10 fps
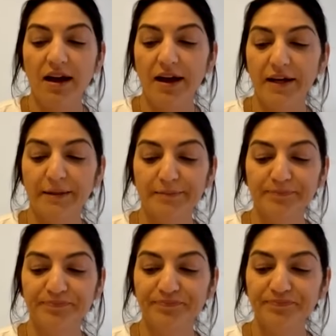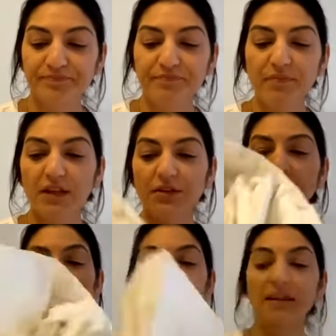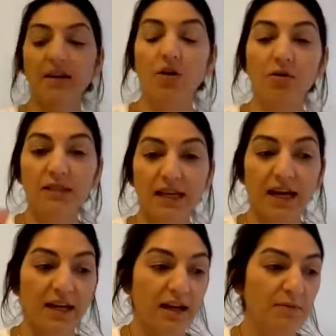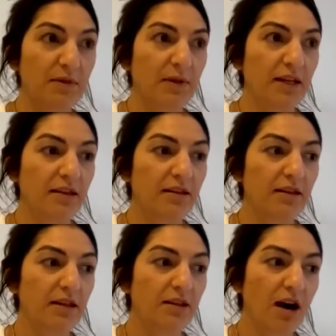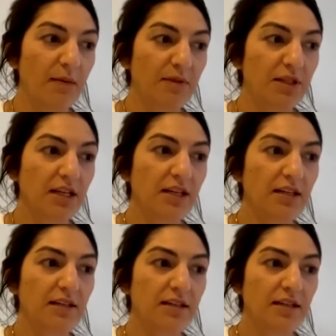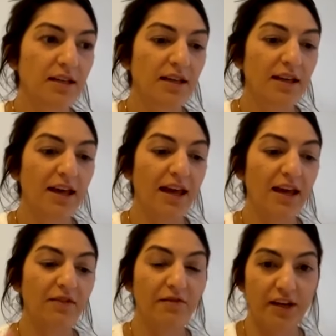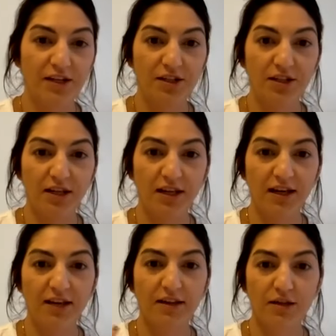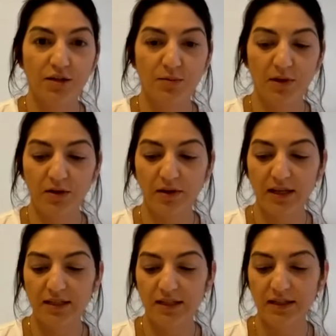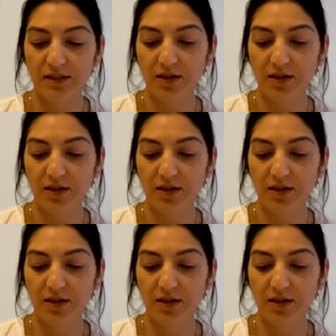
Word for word: Um, so yeah, in the whole set, it comes with a top sheet, a fitted sheet, and then two pillowcases.